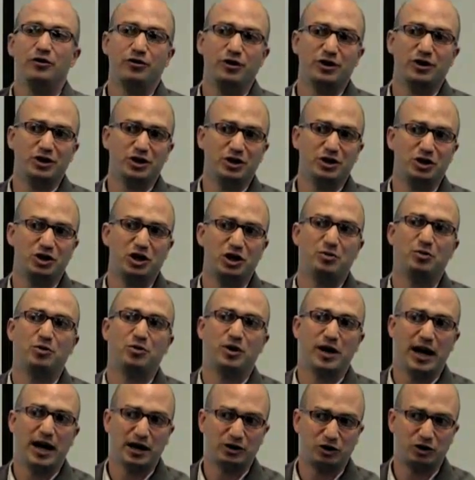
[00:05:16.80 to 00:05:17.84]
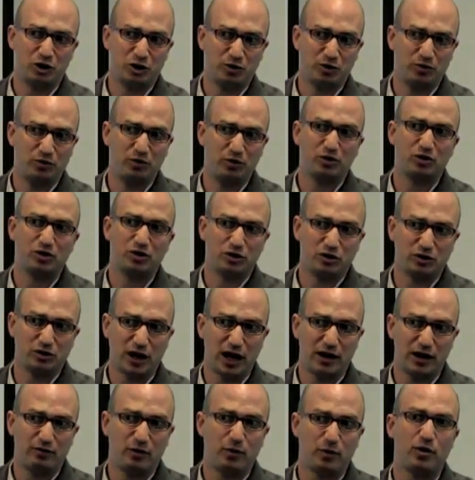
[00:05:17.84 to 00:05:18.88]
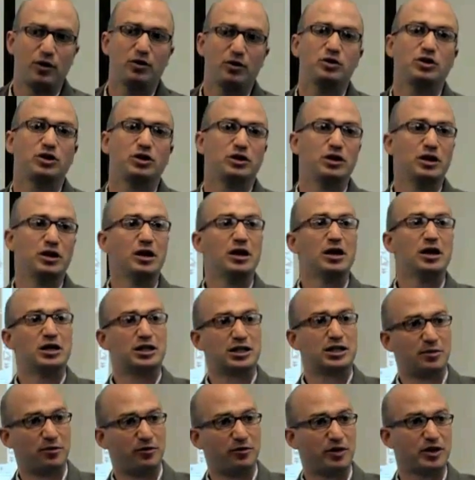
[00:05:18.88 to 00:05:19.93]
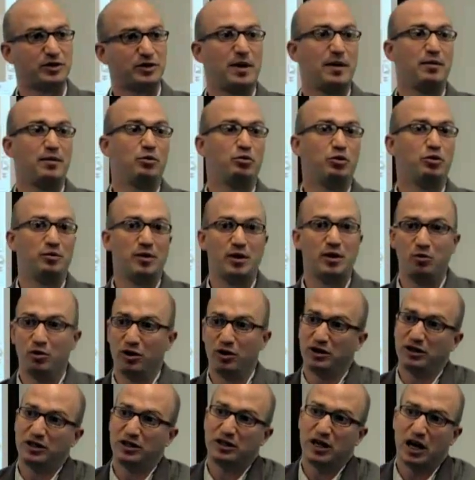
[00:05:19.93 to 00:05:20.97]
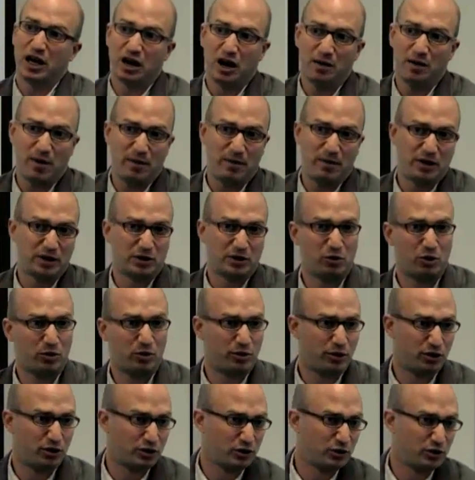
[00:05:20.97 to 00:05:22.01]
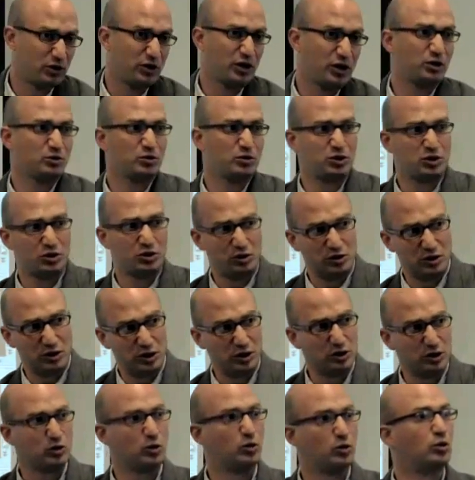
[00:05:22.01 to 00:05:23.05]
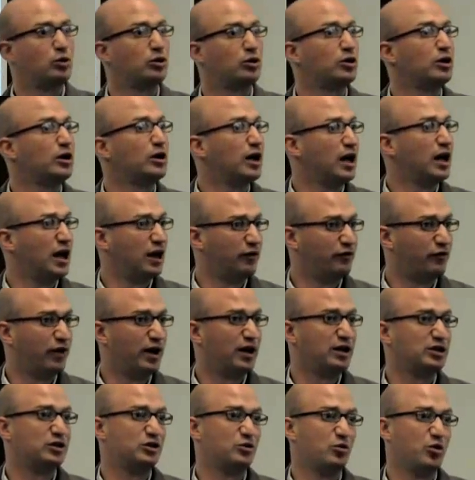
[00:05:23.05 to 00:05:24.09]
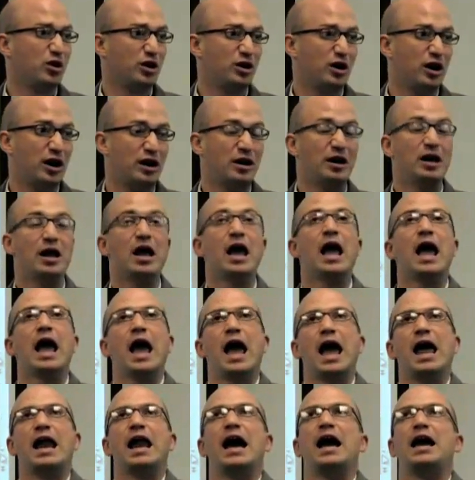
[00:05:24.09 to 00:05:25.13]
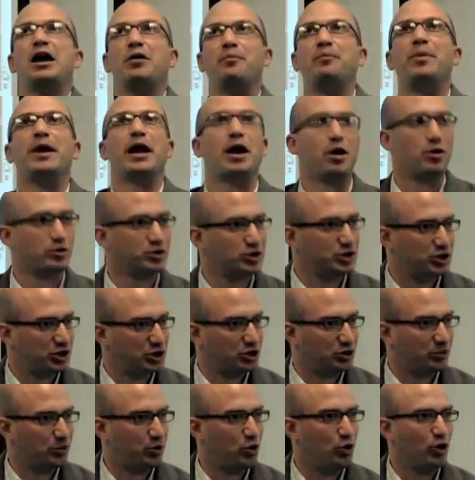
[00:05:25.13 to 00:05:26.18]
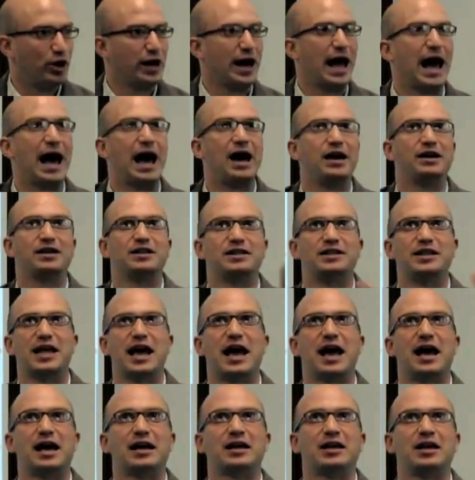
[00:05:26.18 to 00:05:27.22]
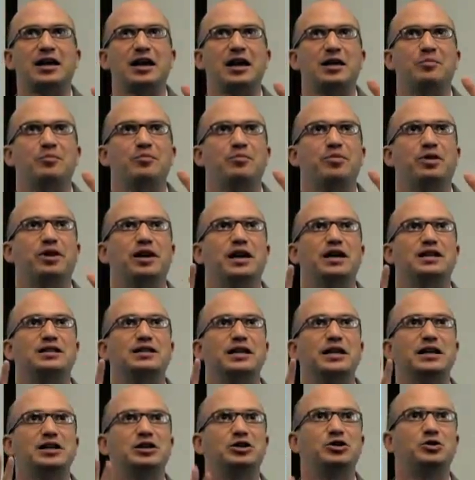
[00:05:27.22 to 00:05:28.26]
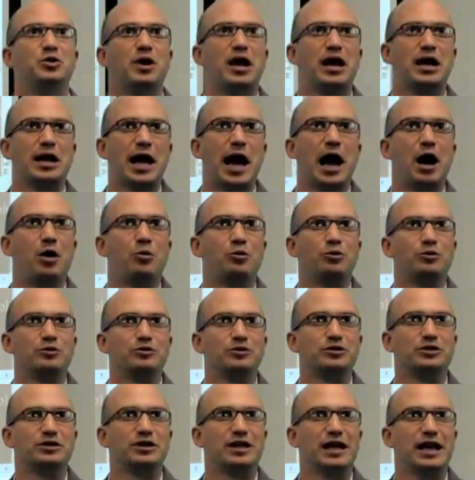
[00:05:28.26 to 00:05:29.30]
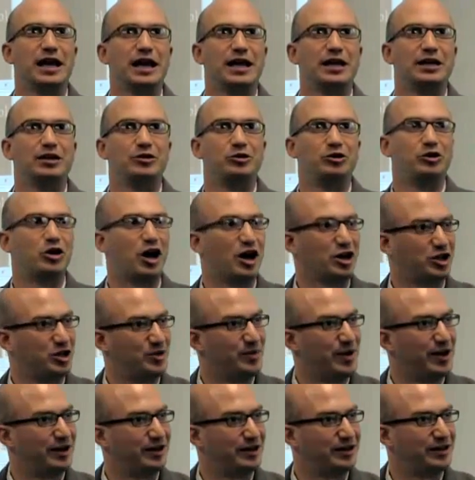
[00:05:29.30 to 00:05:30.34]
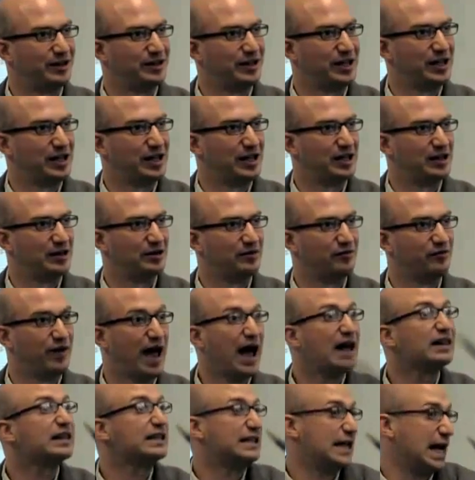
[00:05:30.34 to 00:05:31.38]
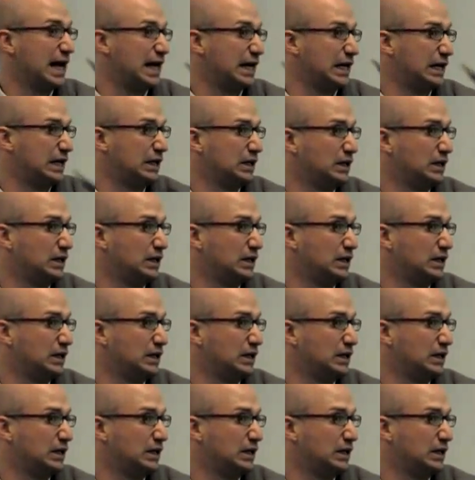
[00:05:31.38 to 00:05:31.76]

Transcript: for instance, Jane Marie has her certain kind of approach, and some of us maybe would be willing to take on maybe some more personal things with students or advice and whatnot. But I also see your point. How does that get placed into 8 hours and documented and validated?